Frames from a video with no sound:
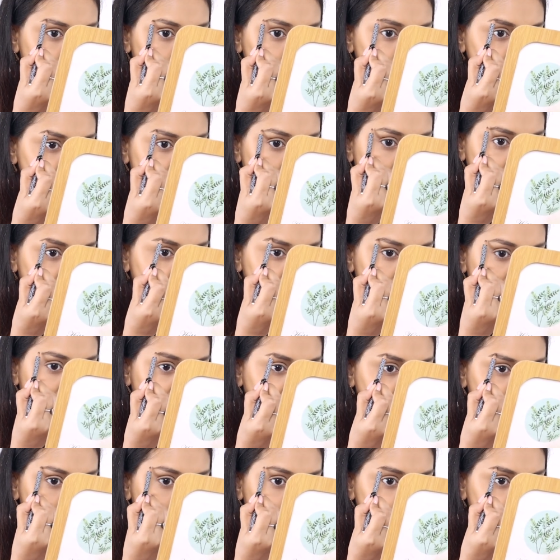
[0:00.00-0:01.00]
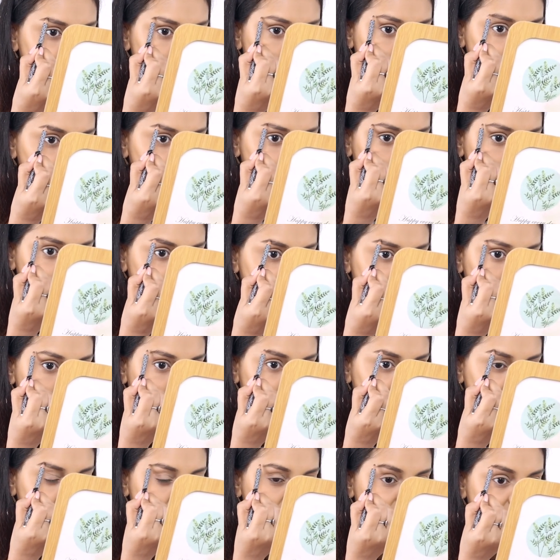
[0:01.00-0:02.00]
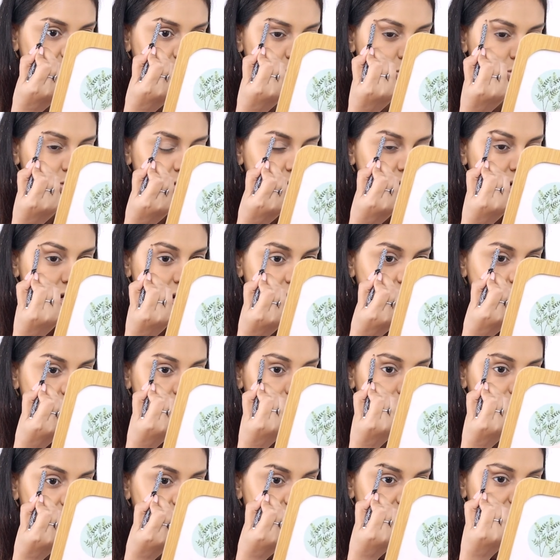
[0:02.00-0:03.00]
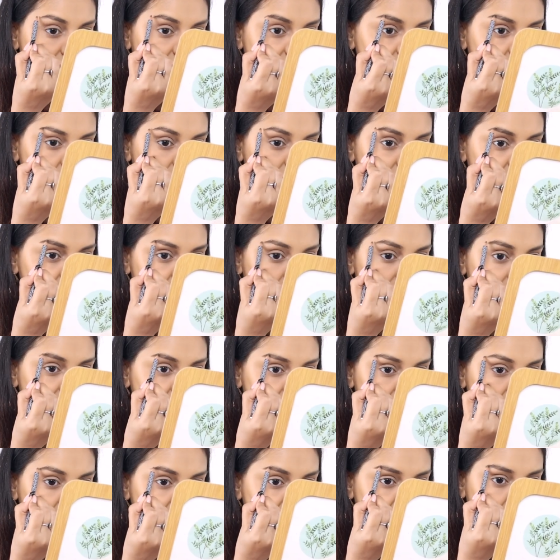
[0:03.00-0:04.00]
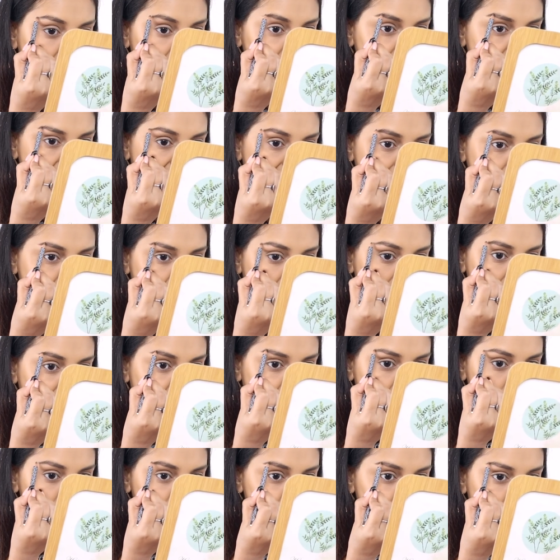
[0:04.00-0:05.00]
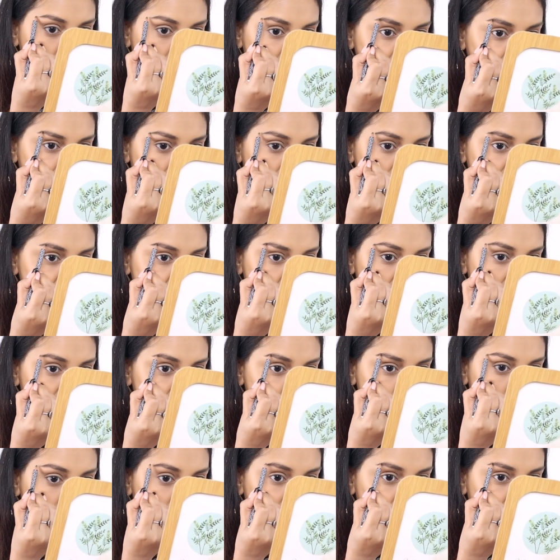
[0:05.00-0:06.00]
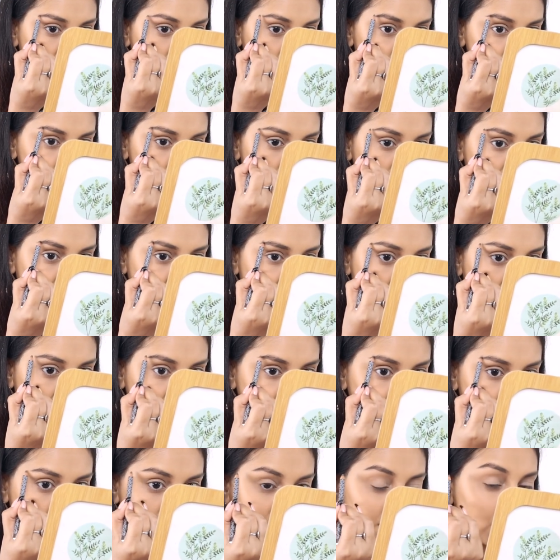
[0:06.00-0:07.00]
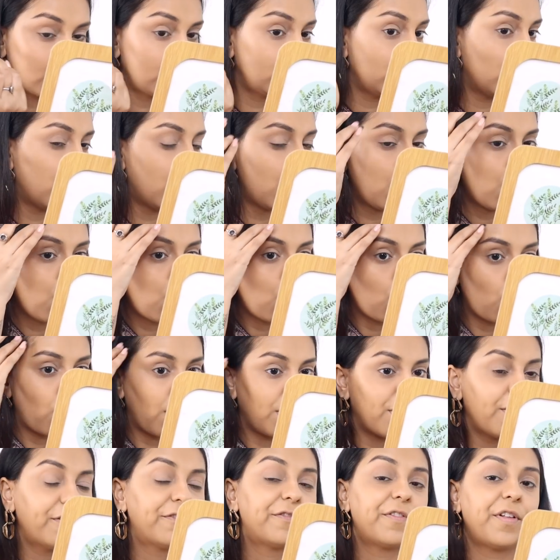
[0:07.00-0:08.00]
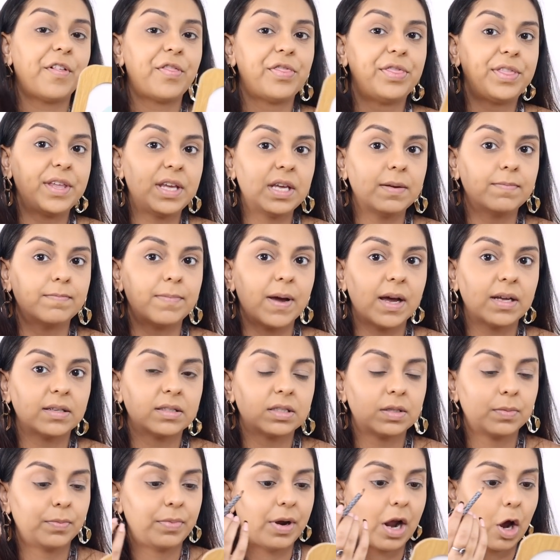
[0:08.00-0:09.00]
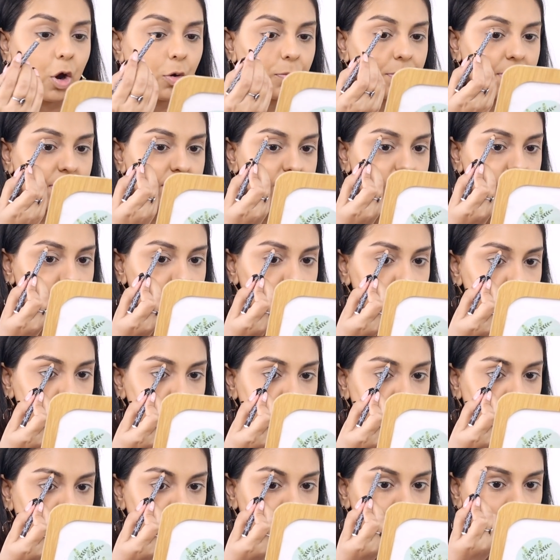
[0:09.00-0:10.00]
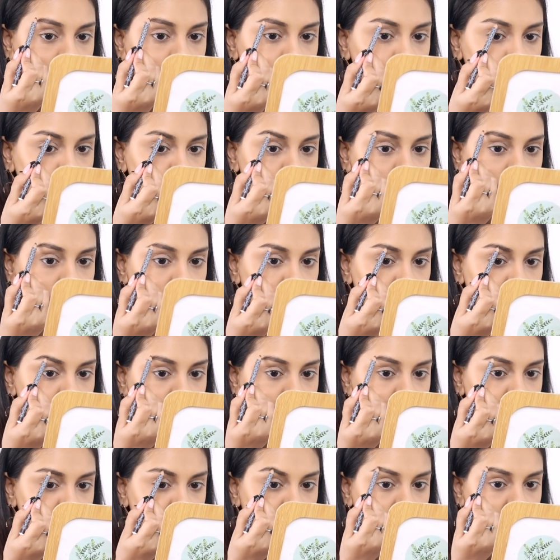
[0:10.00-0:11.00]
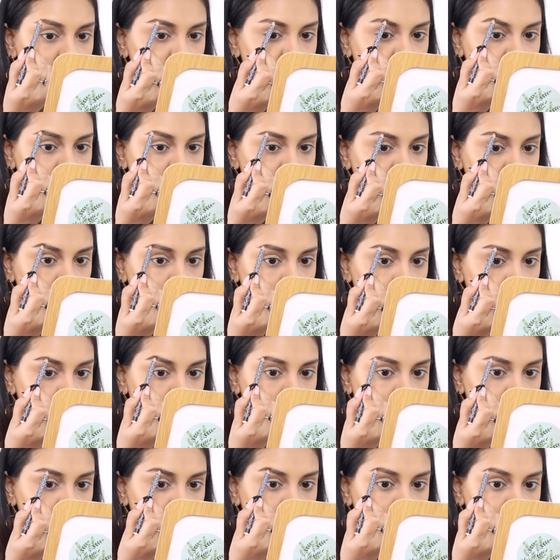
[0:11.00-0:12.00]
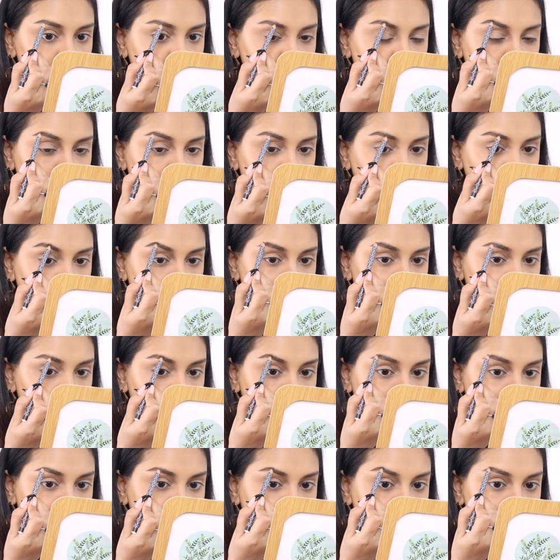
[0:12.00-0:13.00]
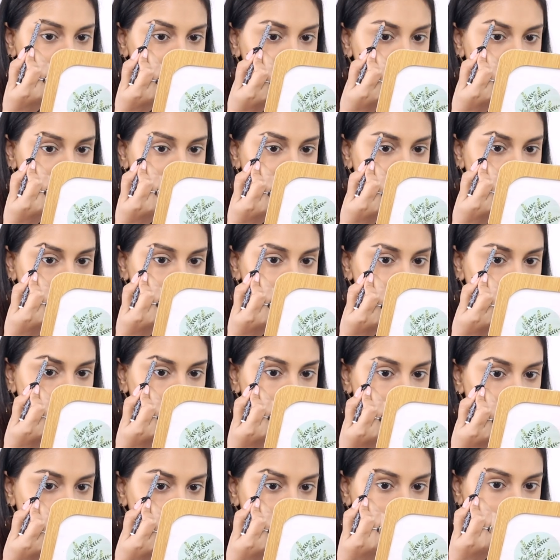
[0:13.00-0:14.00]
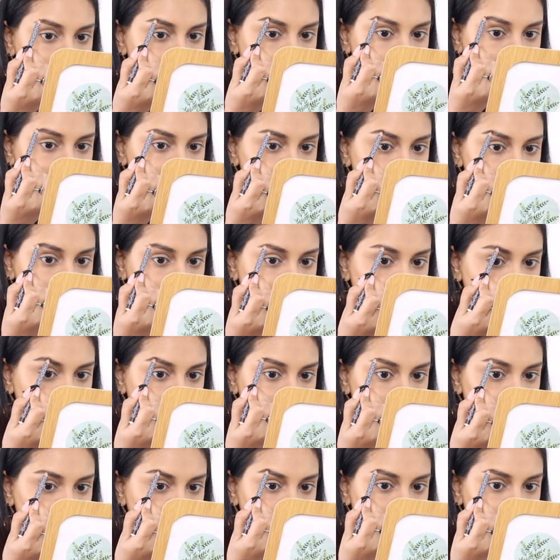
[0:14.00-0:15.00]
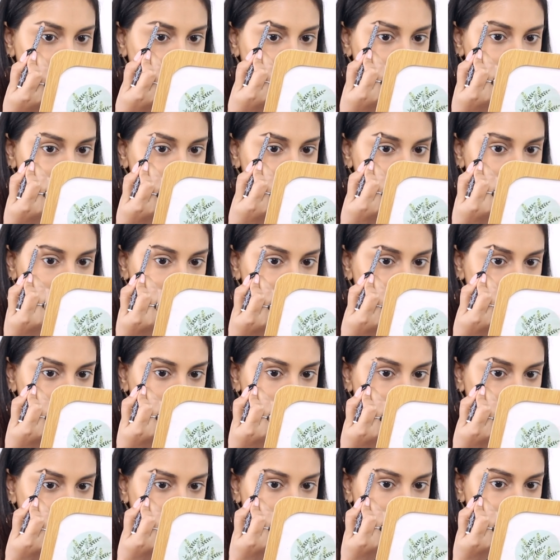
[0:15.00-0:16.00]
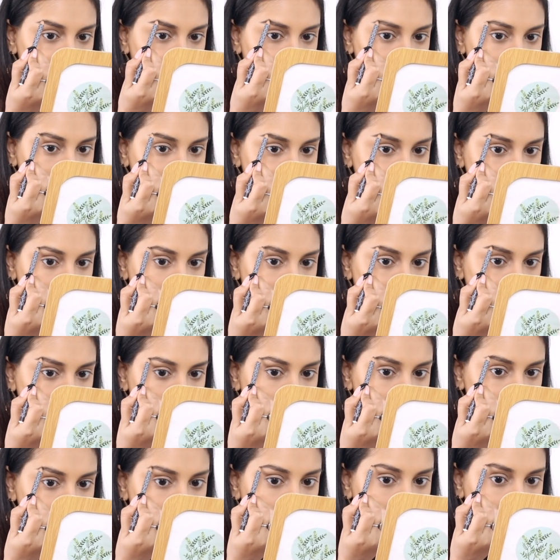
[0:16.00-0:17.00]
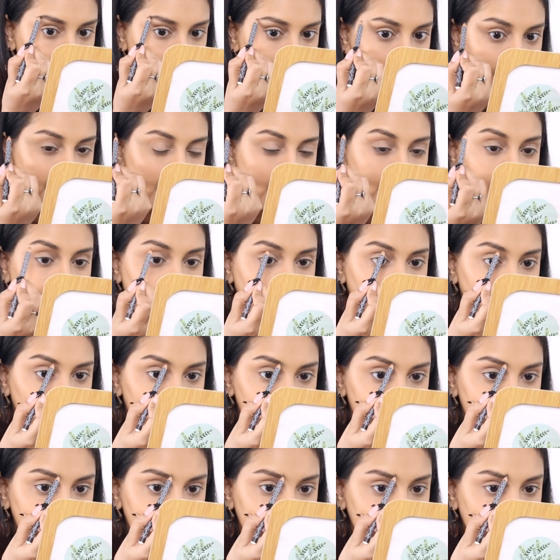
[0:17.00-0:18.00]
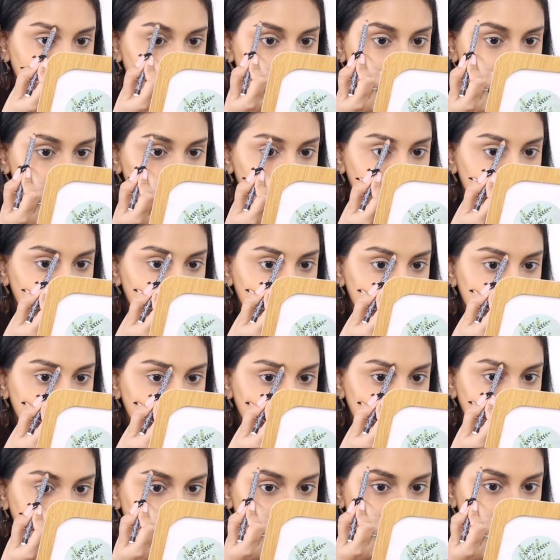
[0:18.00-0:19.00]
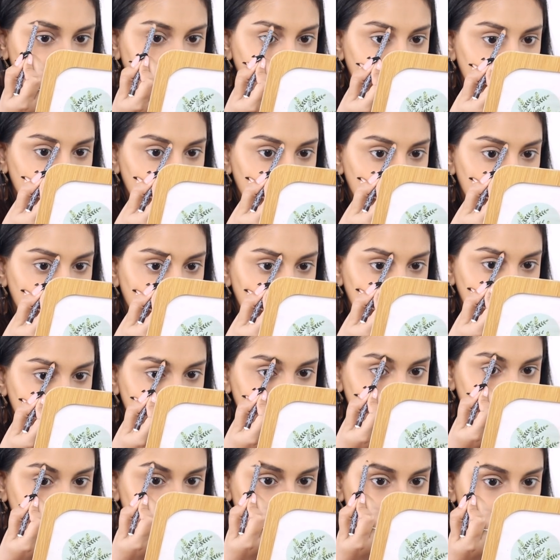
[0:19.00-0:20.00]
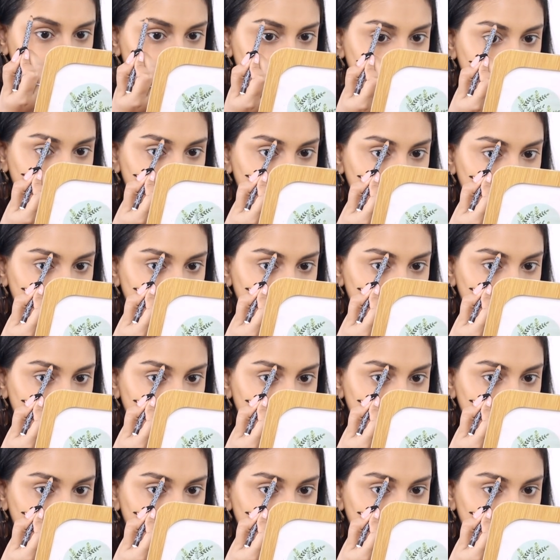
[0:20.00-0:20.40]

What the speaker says: you just kind of have to comb your brow hairs out. But I really like the application of this. It's literally hands down one of the best brow pencils I've used in a very, very long time. It fills up the brow hair really quickly and easily, and the texture is really nice too.